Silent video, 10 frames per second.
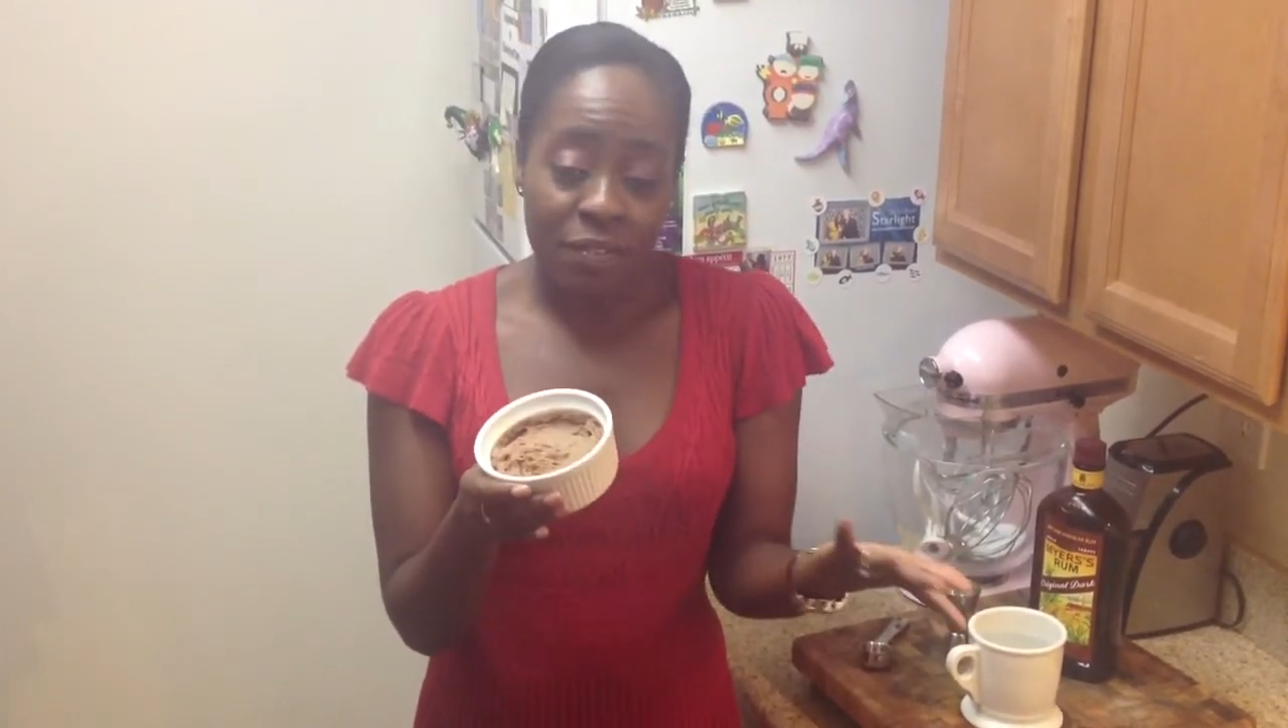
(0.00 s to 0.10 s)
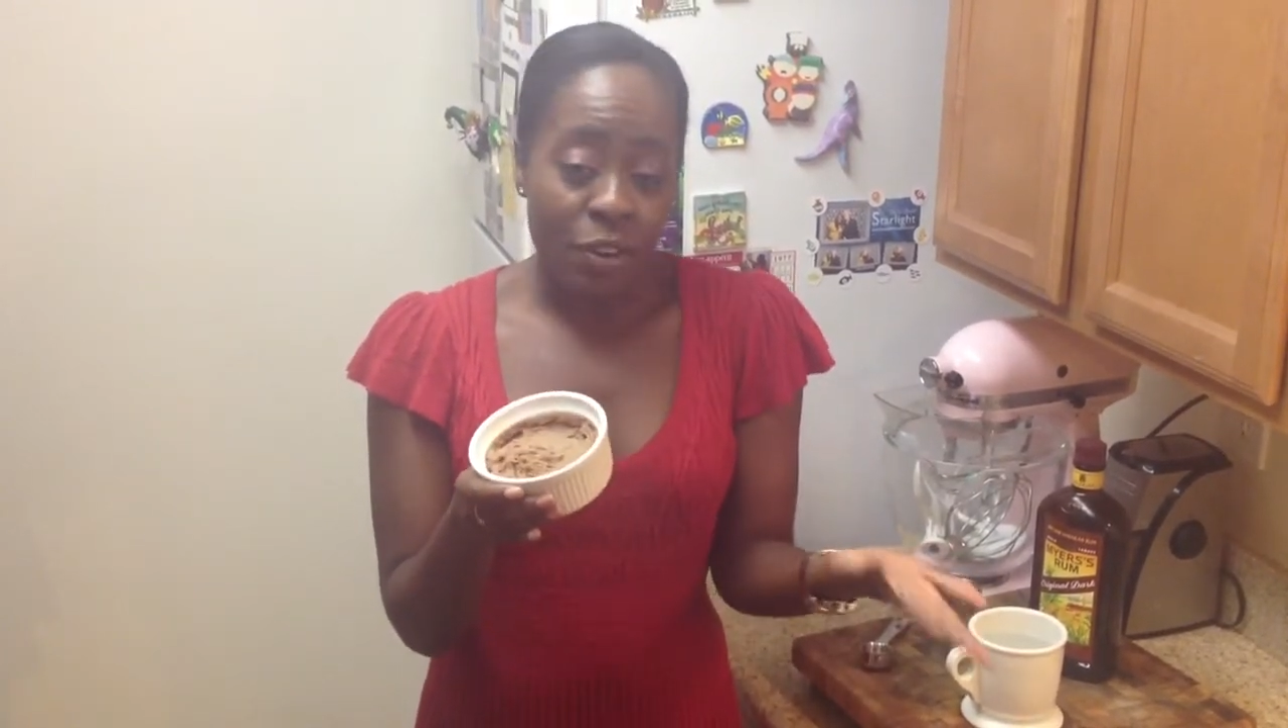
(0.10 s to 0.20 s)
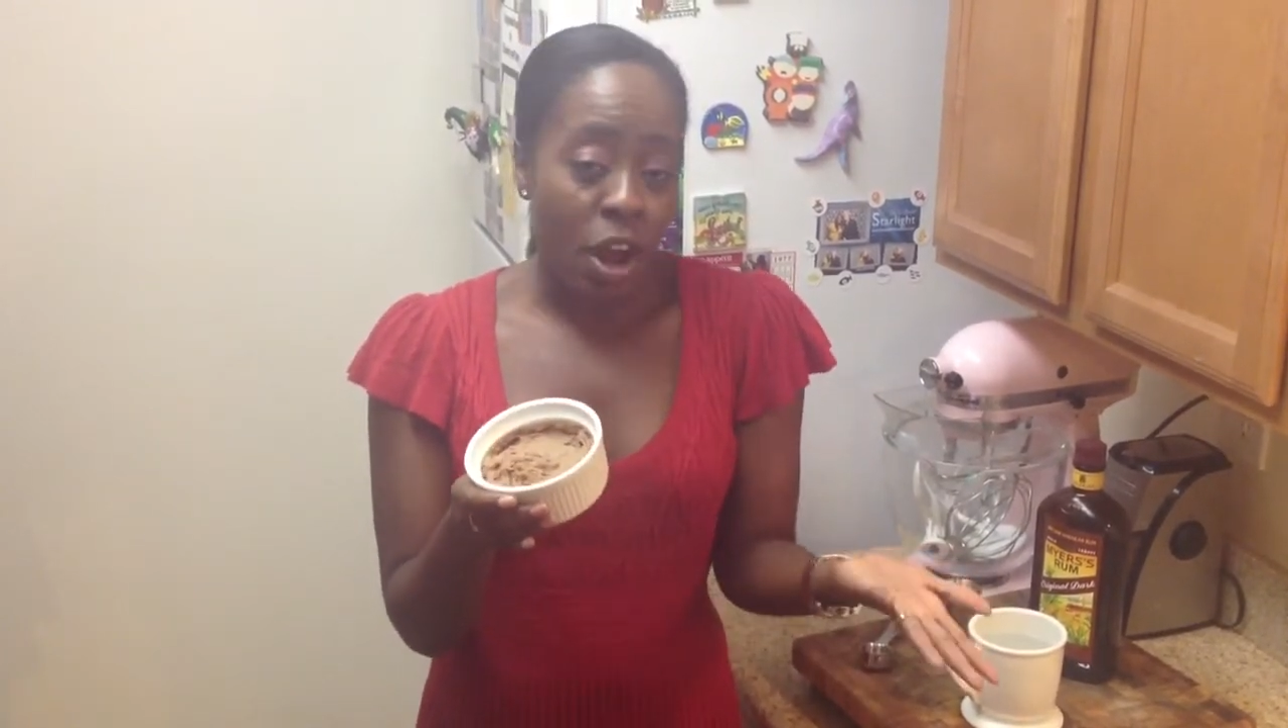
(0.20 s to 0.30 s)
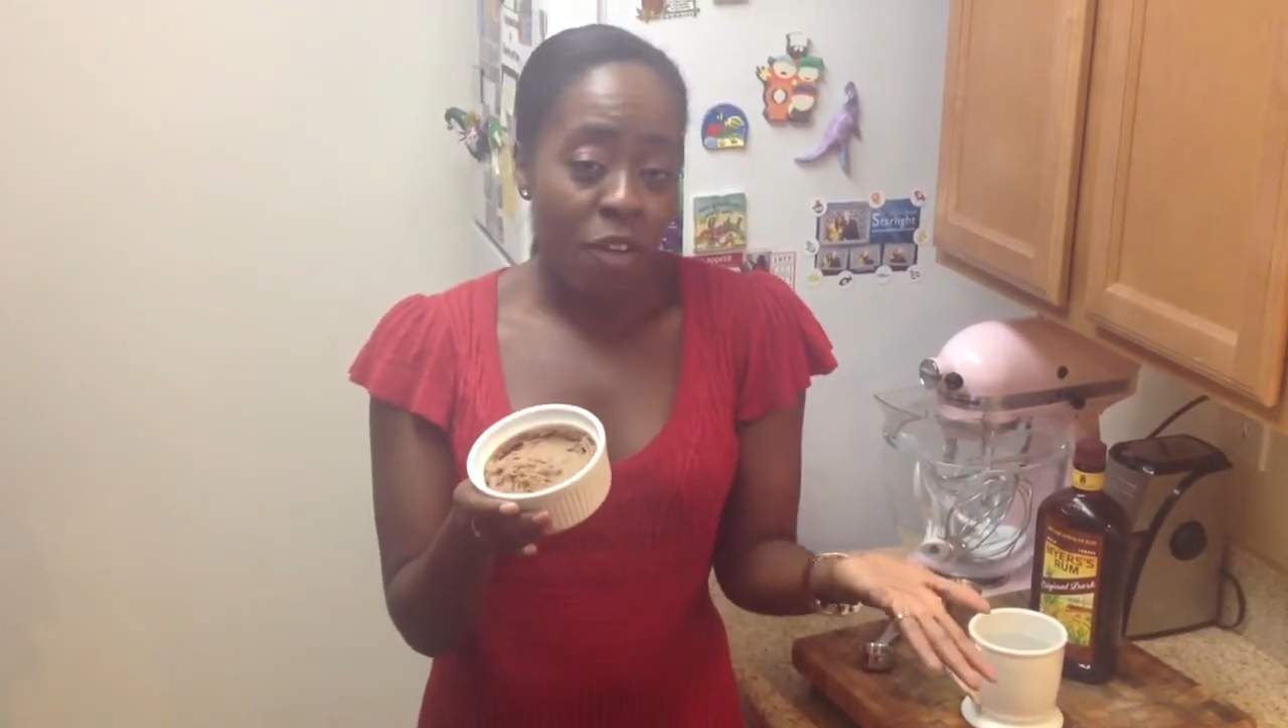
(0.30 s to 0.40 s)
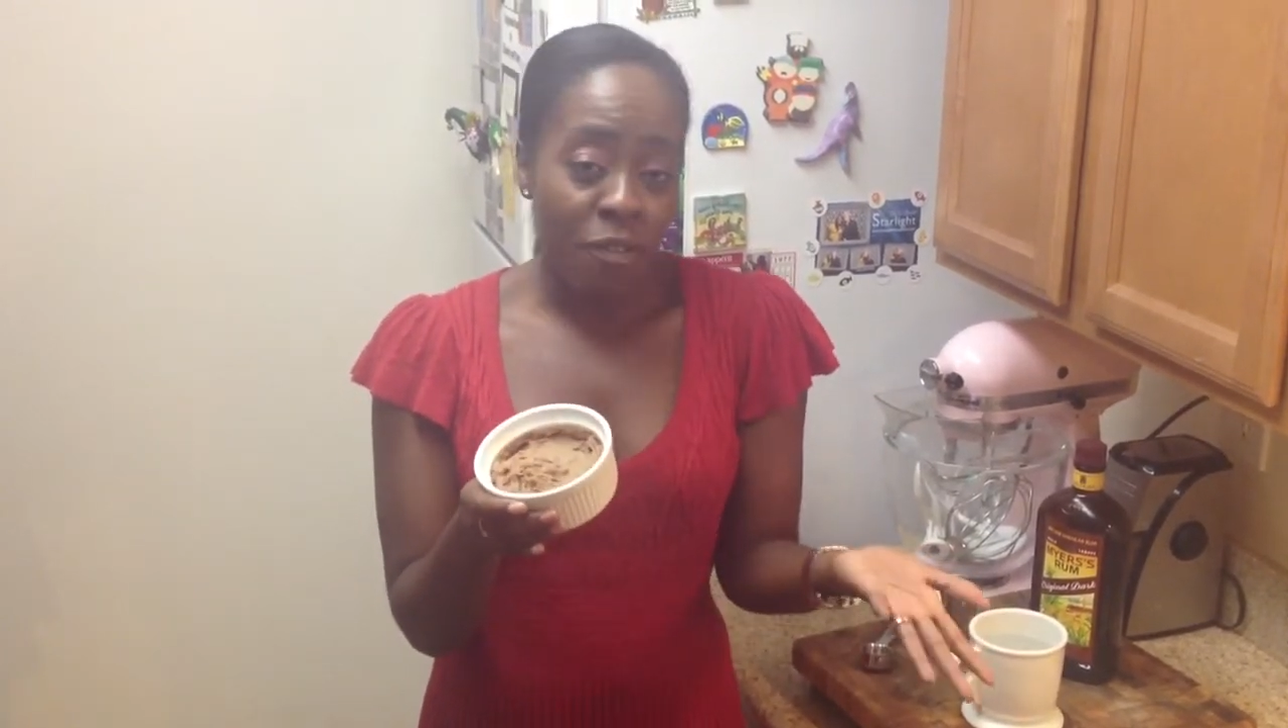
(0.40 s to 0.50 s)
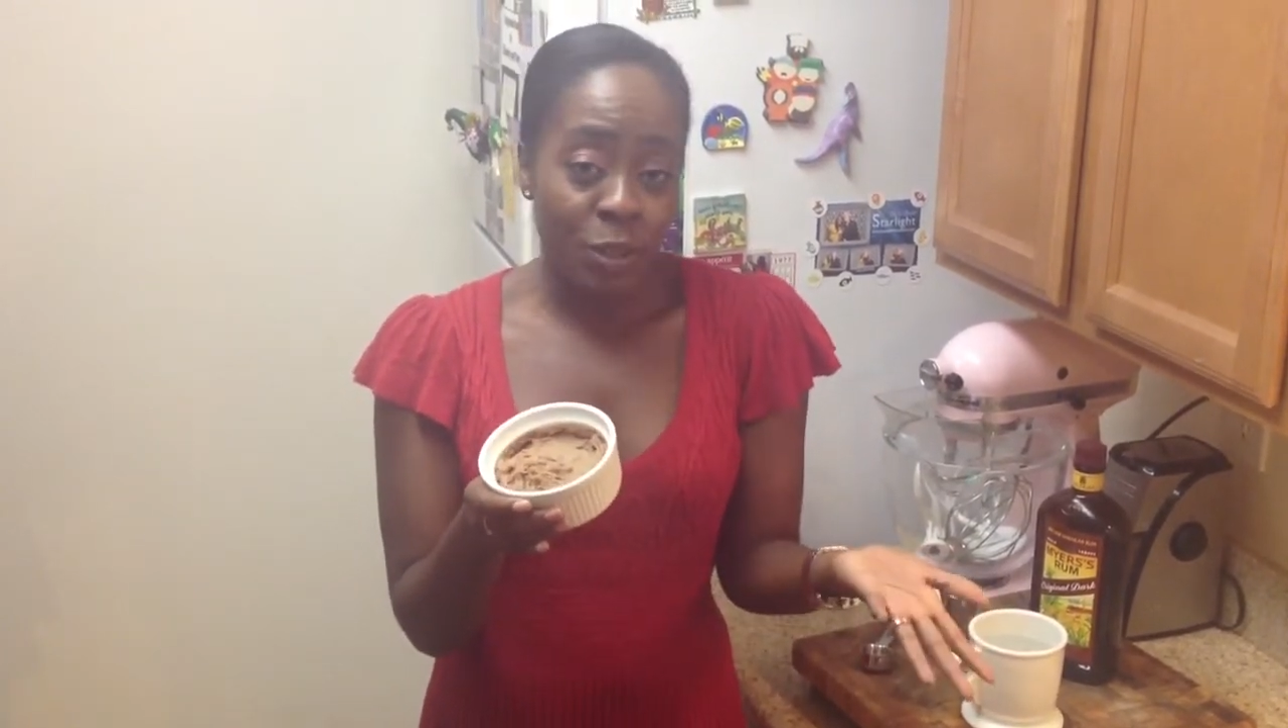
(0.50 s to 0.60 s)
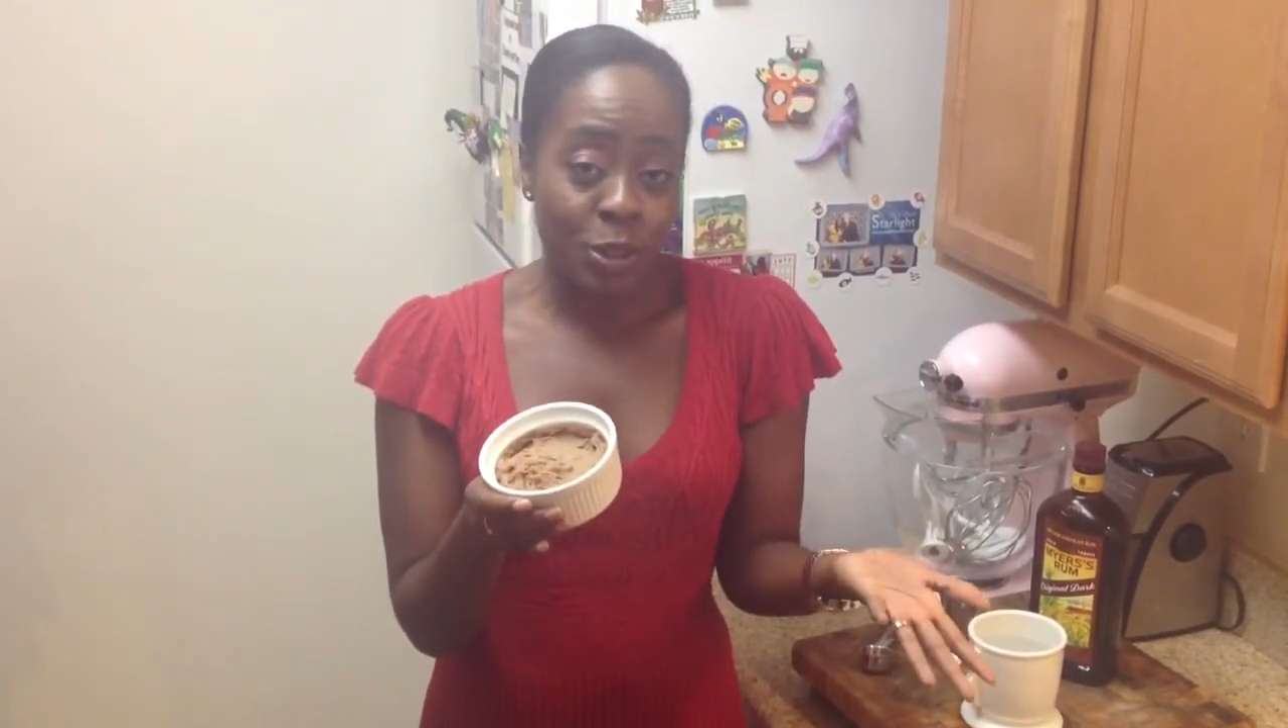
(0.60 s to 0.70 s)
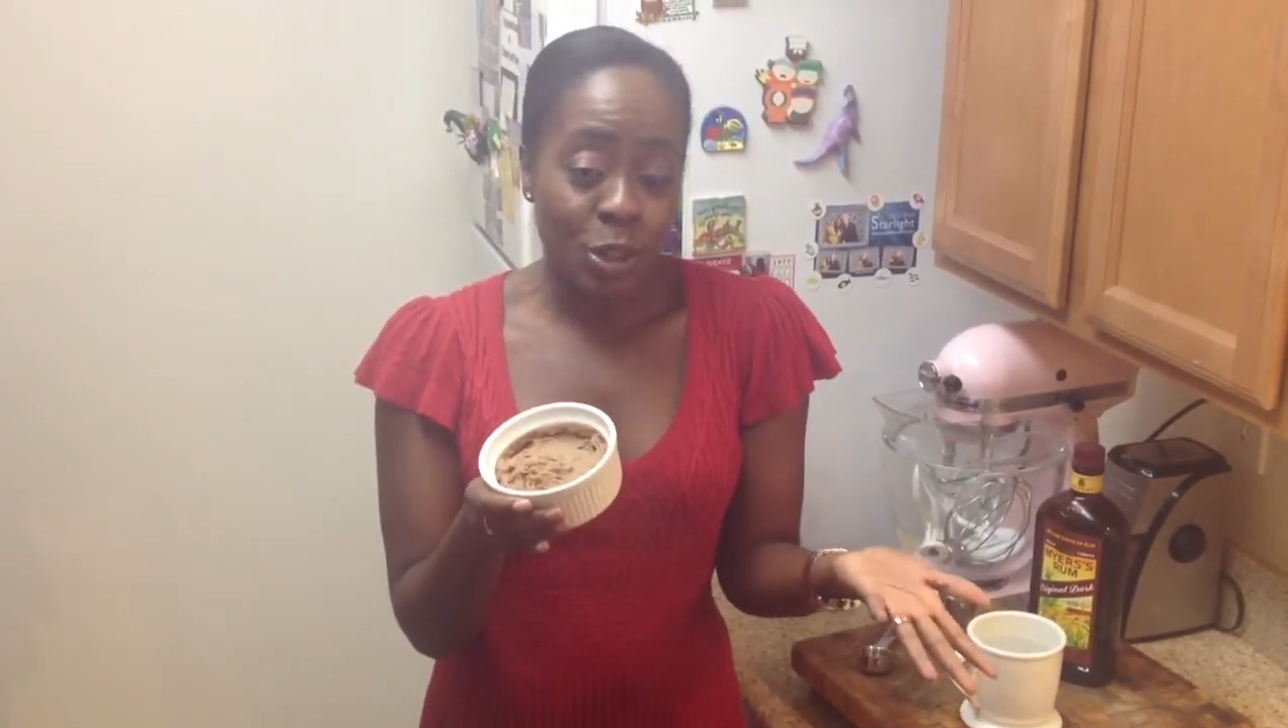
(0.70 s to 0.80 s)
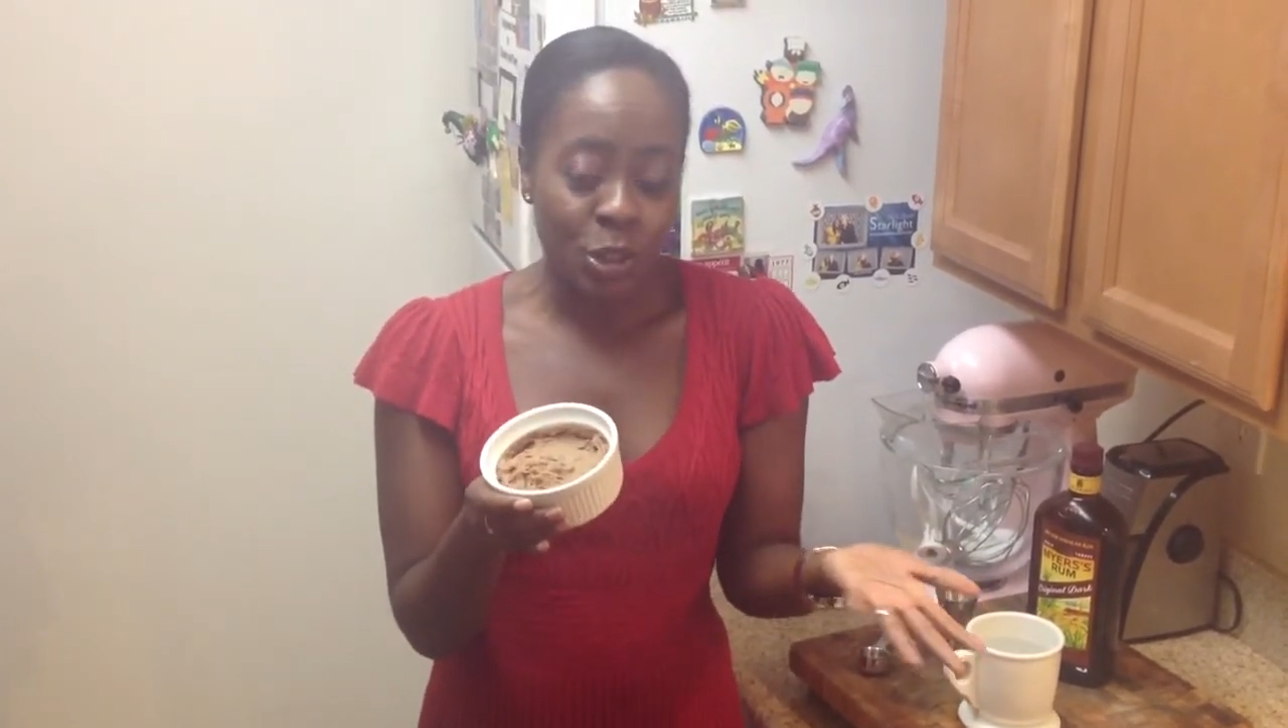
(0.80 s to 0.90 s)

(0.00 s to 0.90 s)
for future